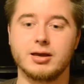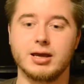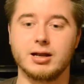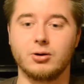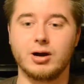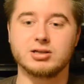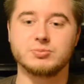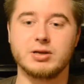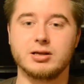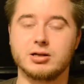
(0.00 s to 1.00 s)
it allows
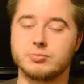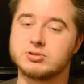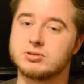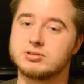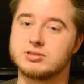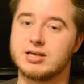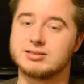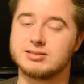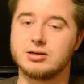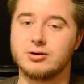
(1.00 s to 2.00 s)
me to get a percentage of
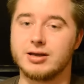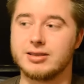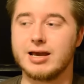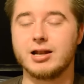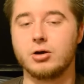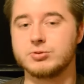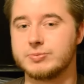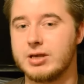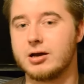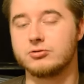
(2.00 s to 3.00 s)
that sale, and that helps
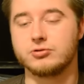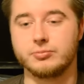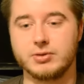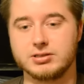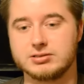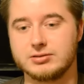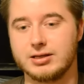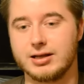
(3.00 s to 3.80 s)
me out tremendously.